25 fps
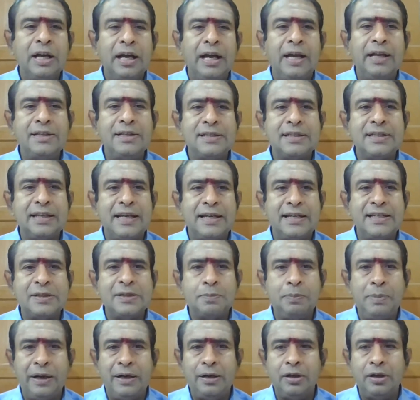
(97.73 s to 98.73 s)
Hence, I
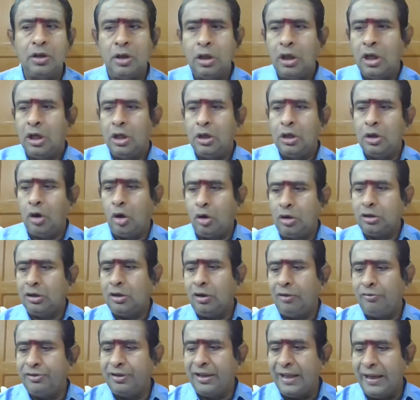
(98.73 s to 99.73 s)
spent a lot
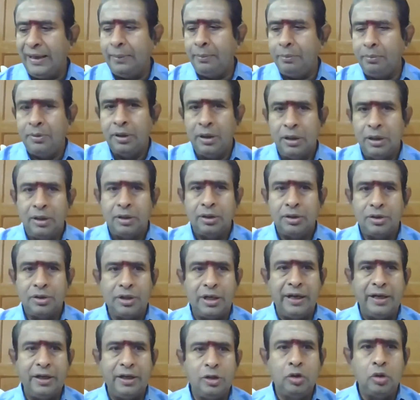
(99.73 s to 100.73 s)
of time
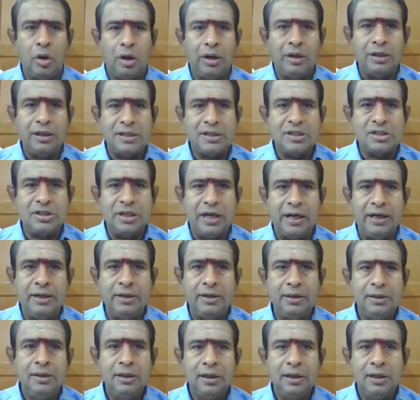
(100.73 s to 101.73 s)
trying to
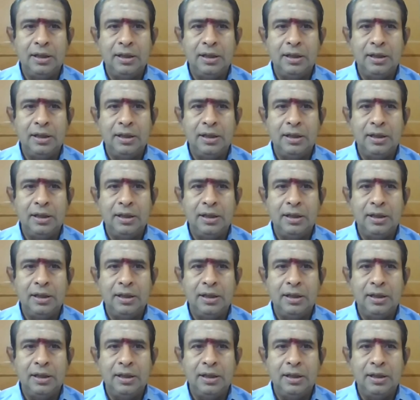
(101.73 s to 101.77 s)
understand